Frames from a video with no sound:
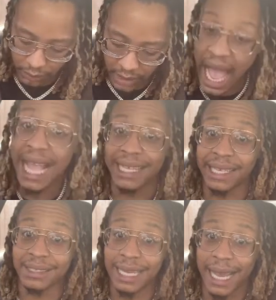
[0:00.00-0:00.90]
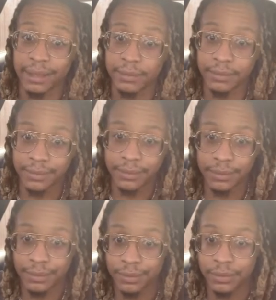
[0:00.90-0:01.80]
I guess not.
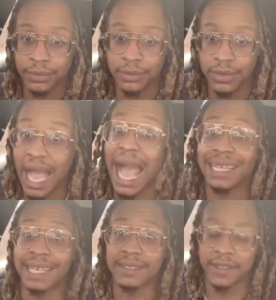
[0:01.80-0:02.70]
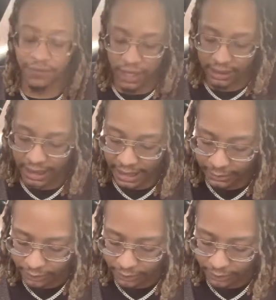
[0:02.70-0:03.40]
I guess the fuck not.